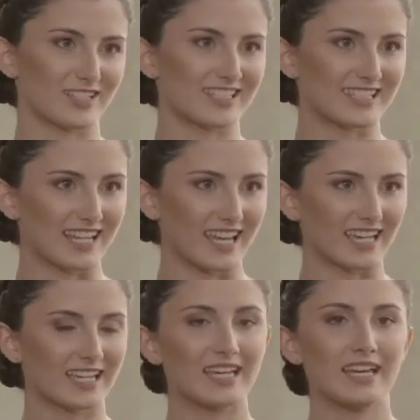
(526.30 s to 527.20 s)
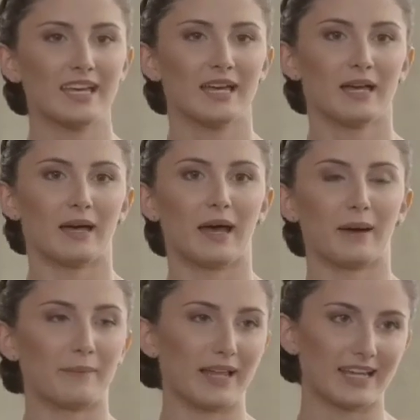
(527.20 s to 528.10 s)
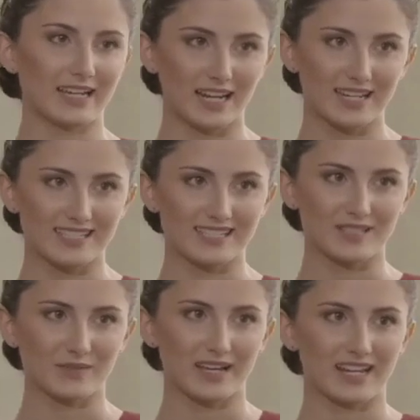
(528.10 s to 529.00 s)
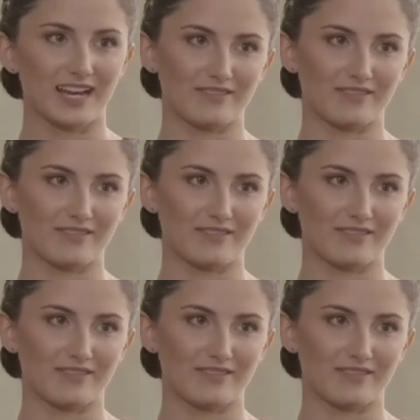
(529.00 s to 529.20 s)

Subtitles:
started to take ballet classes as well.